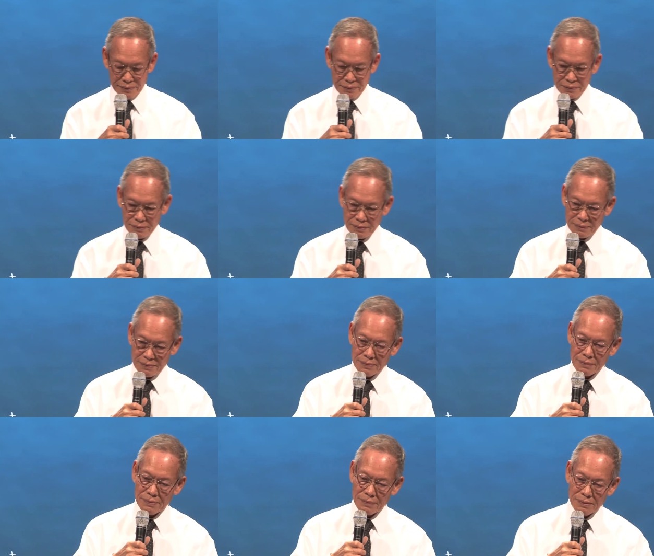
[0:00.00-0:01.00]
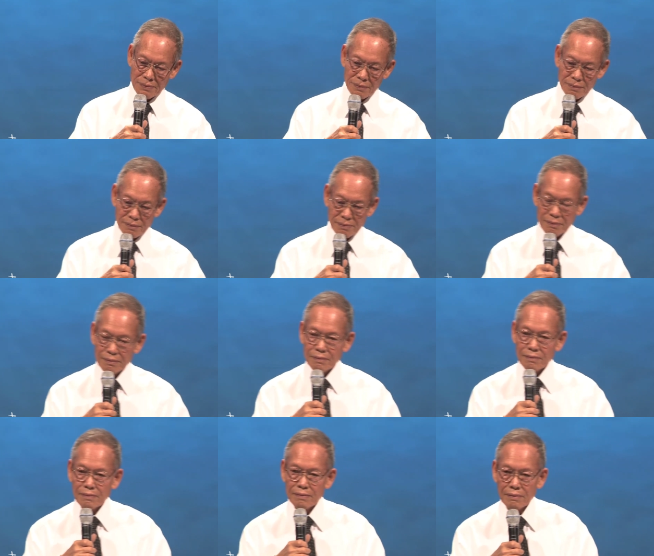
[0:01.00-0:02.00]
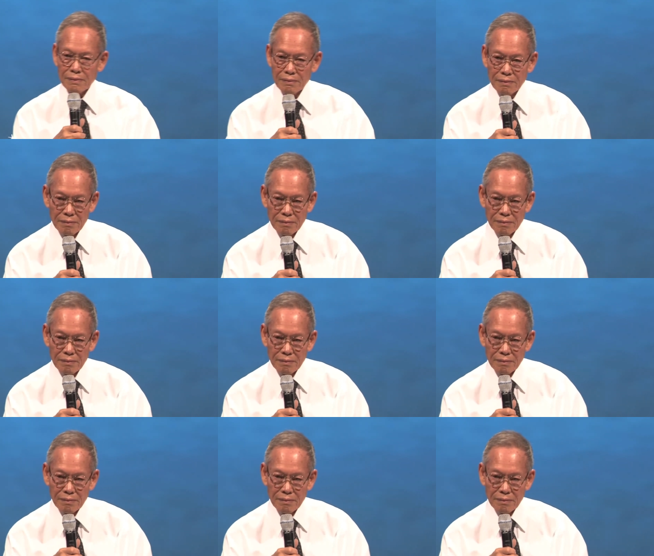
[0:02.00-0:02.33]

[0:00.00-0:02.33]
Nothing is said.